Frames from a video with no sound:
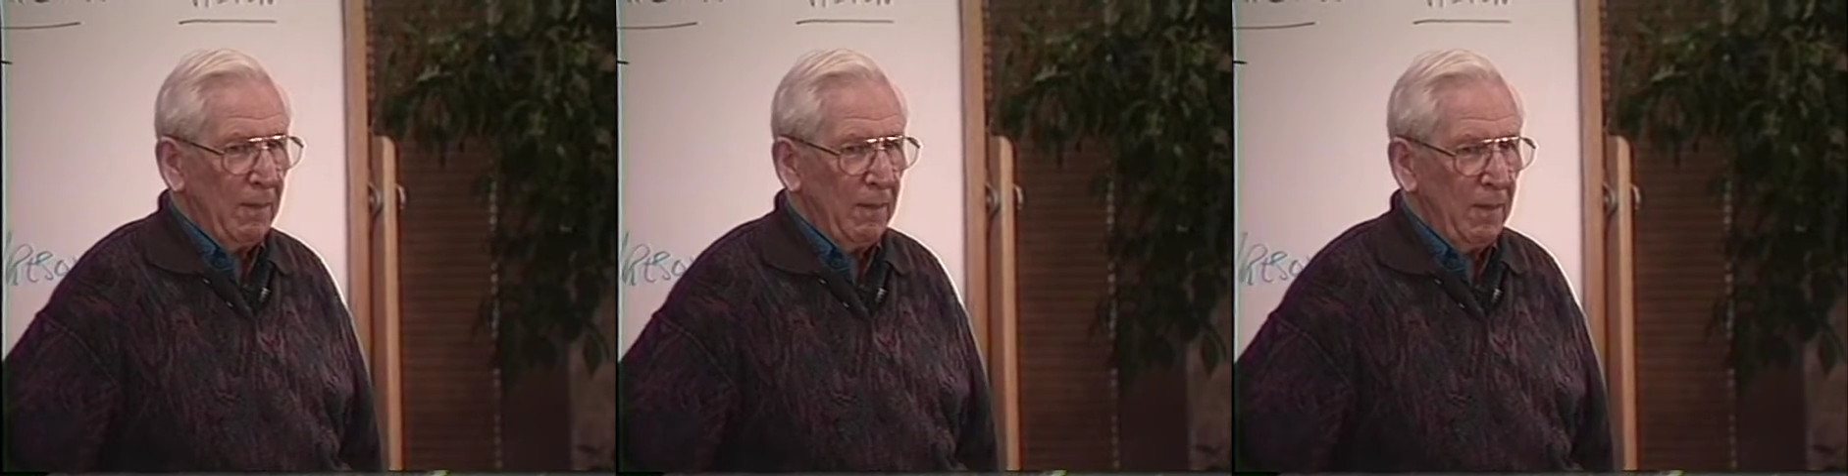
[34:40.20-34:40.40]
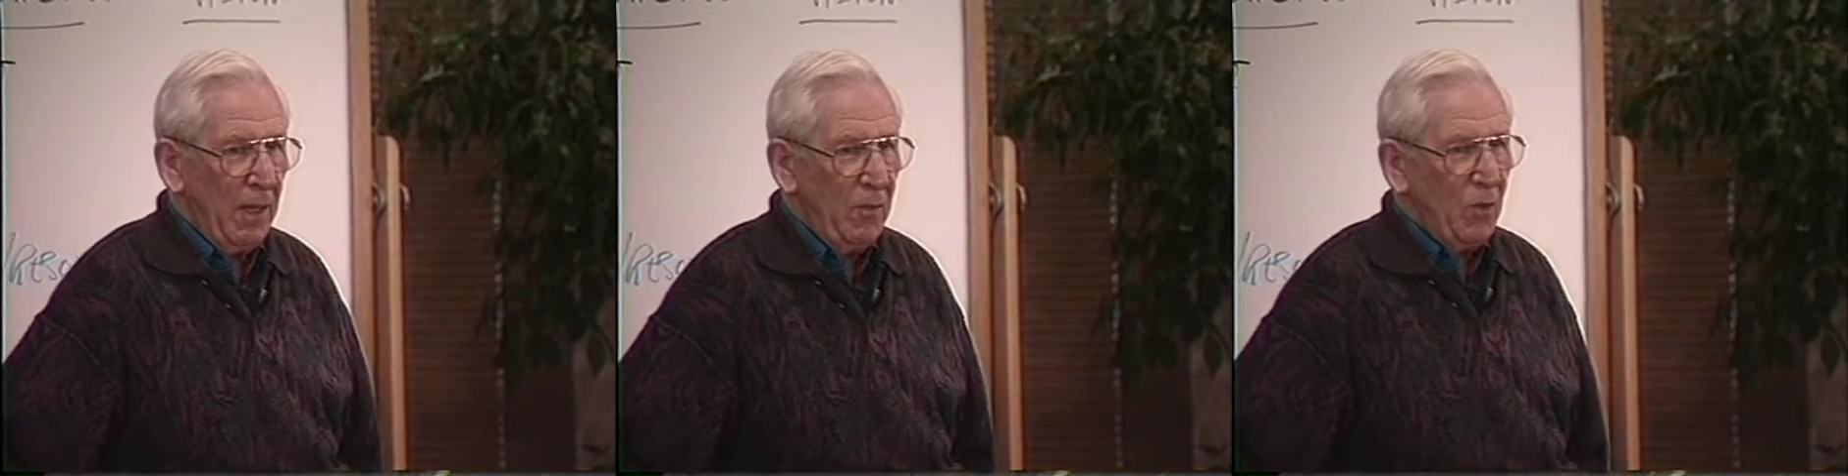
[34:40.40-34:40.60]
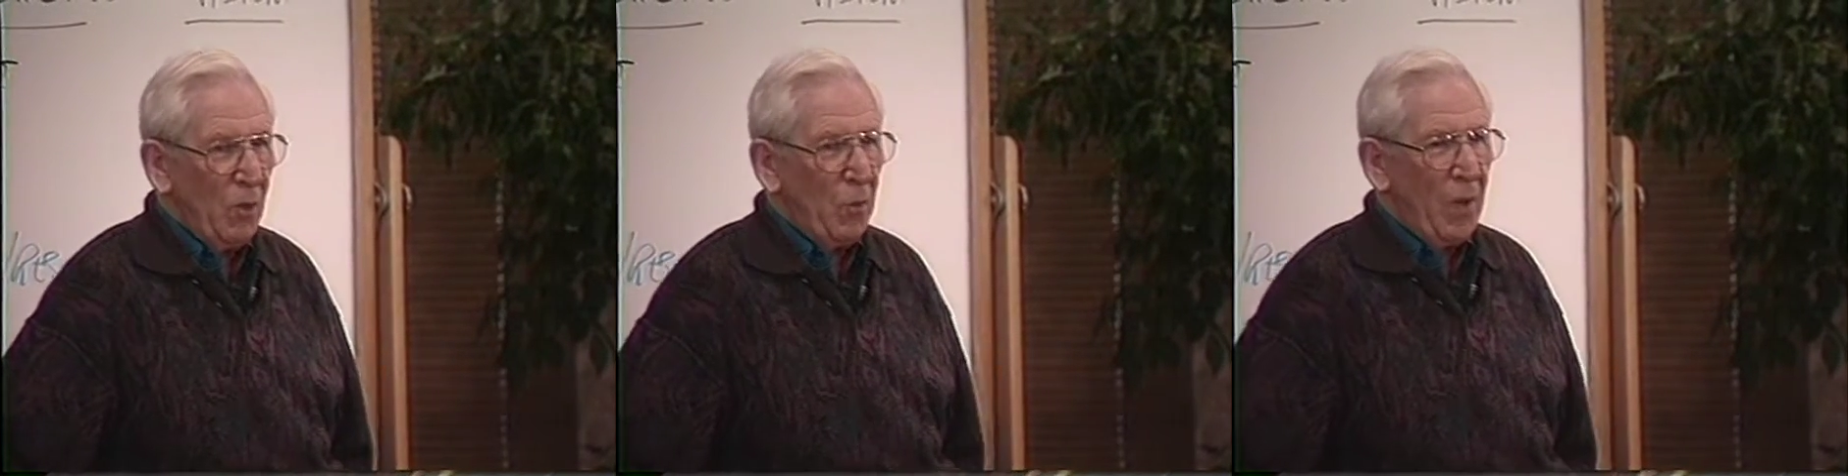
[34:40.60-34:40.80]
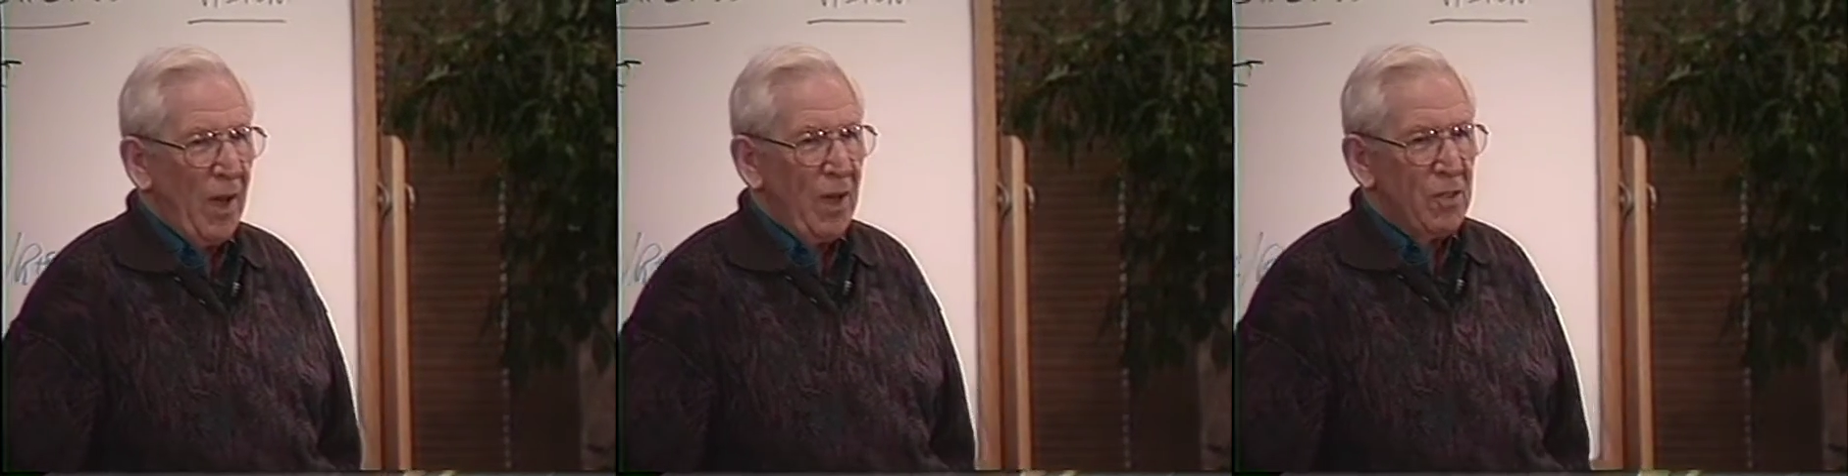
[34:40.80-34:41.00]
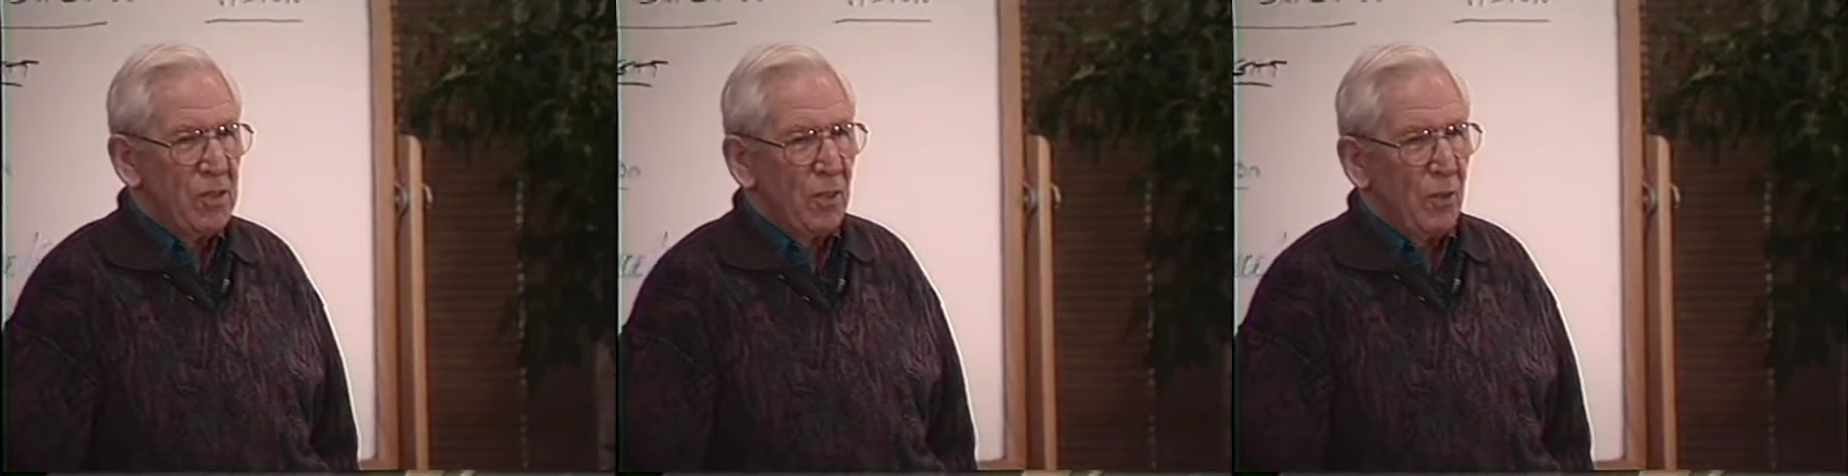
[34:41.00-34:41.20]
even on
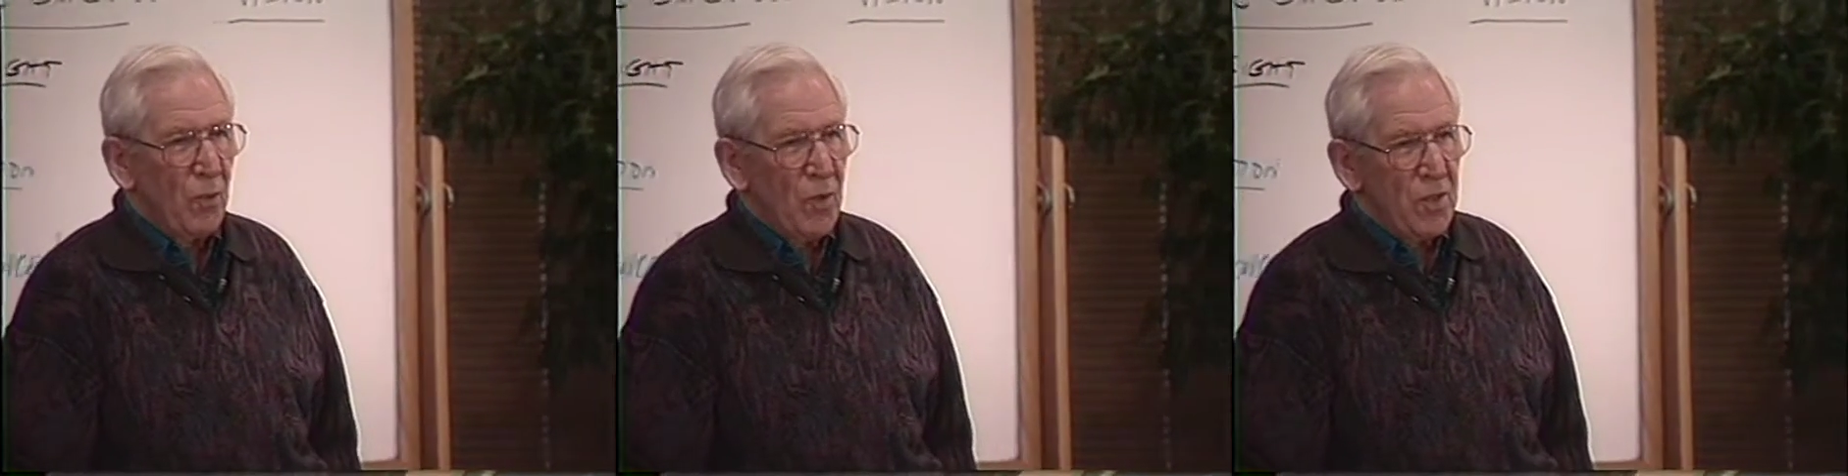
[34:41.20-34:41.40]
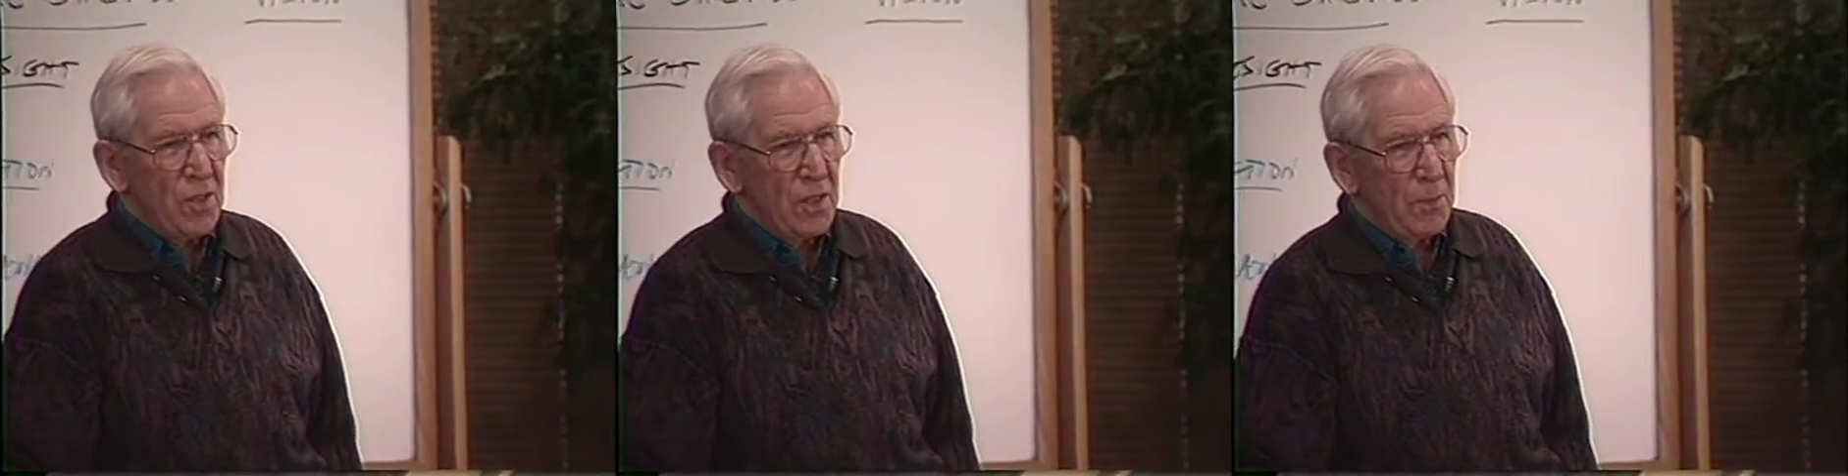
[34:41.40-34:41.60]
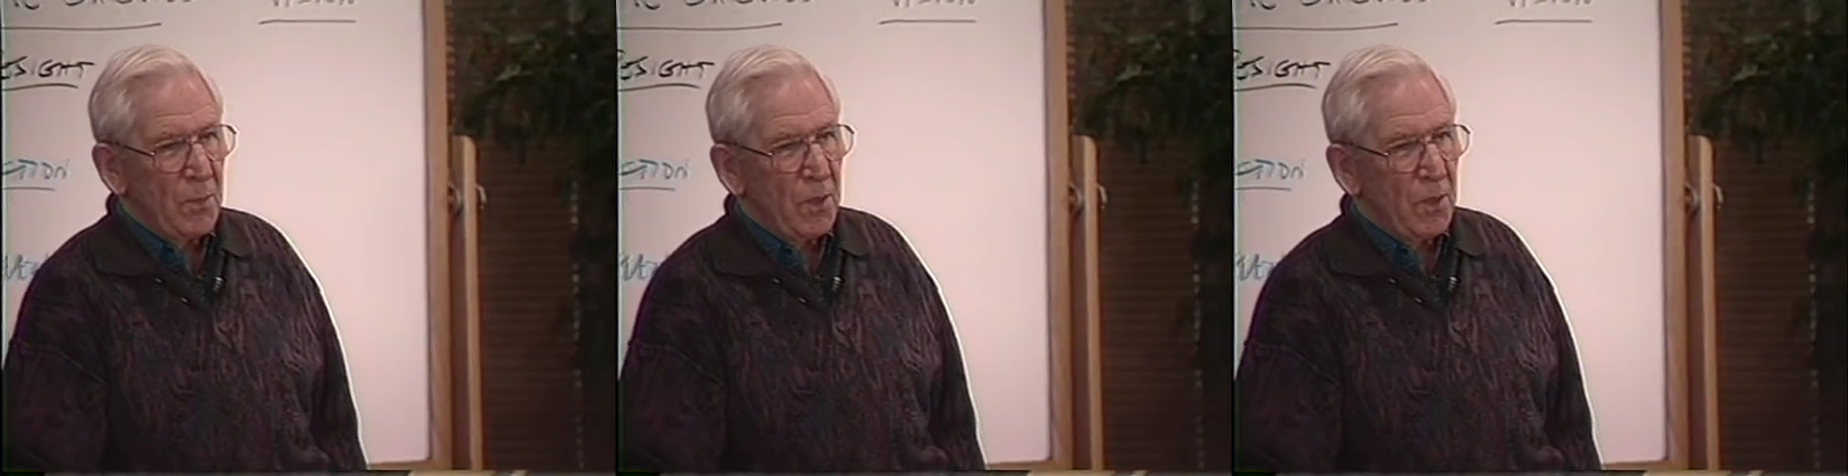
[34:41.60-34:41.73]
pastoral visits,